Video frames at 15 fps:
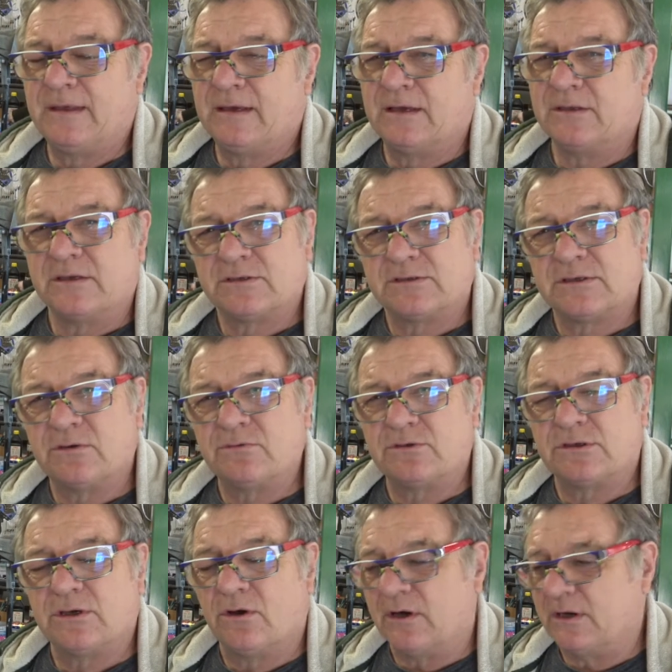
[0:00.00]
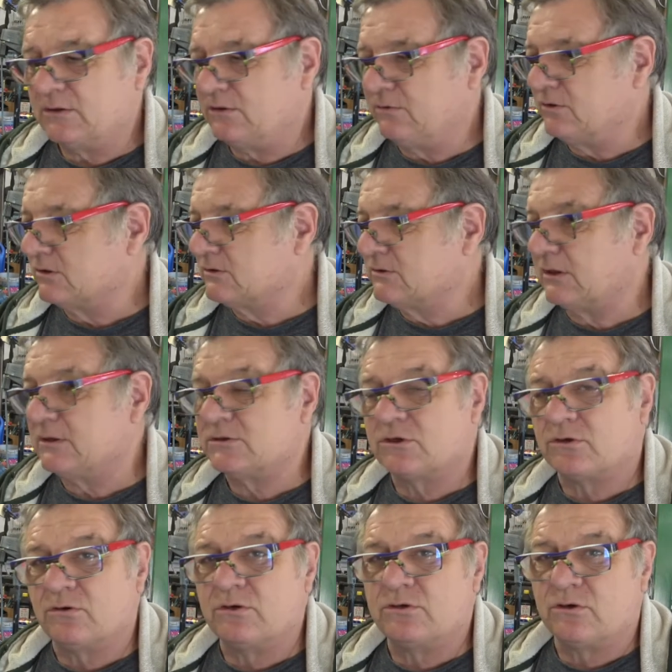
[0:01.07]
and they're so tight. You've got to stick a
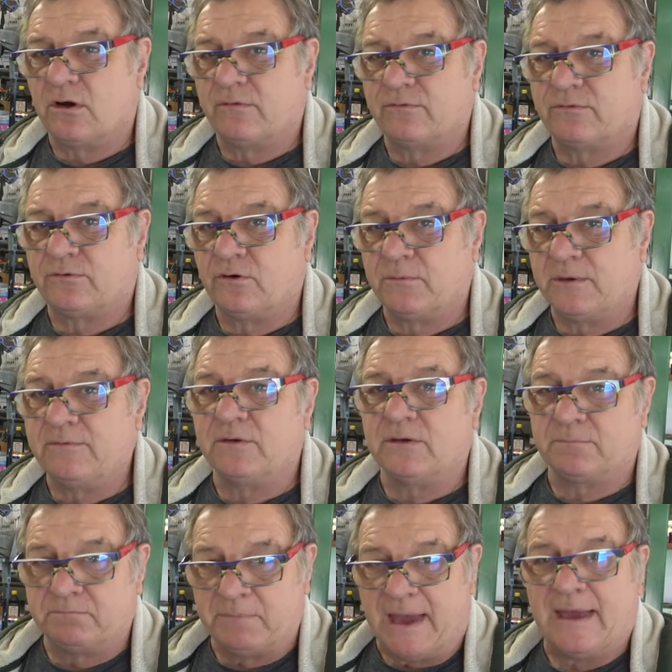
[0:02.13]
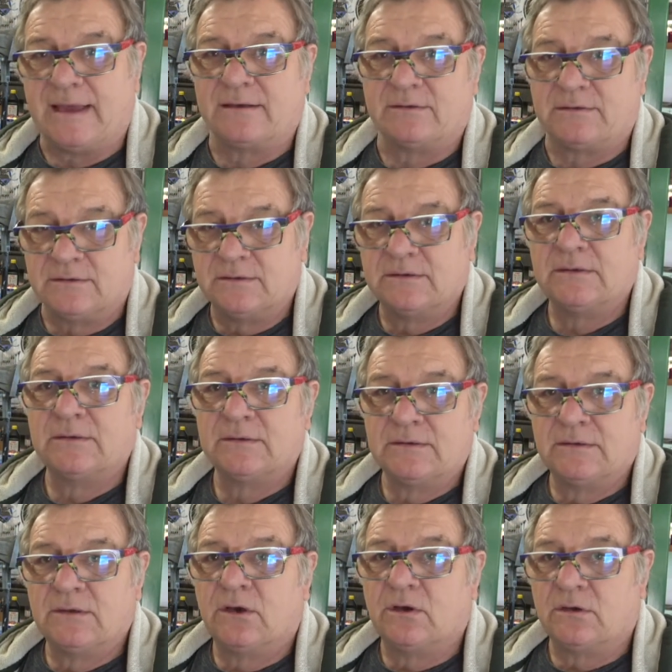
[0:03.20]
screwdriver through them. Even a band,
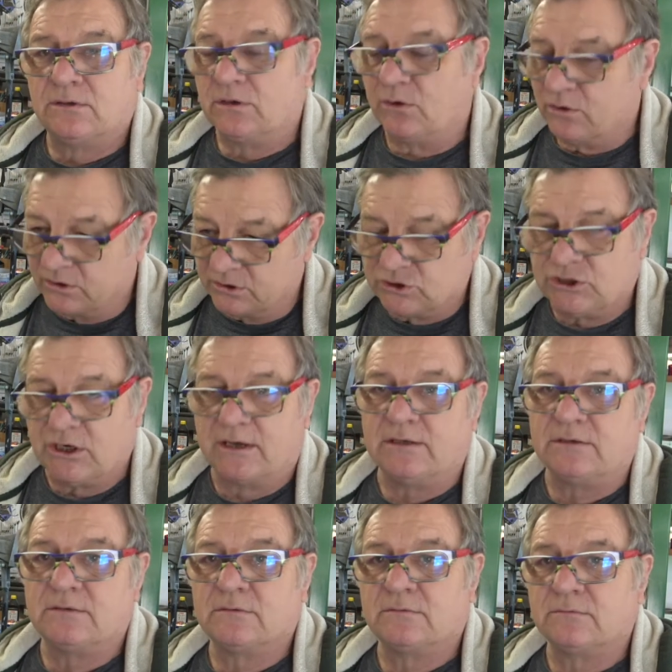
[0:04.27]
or a chain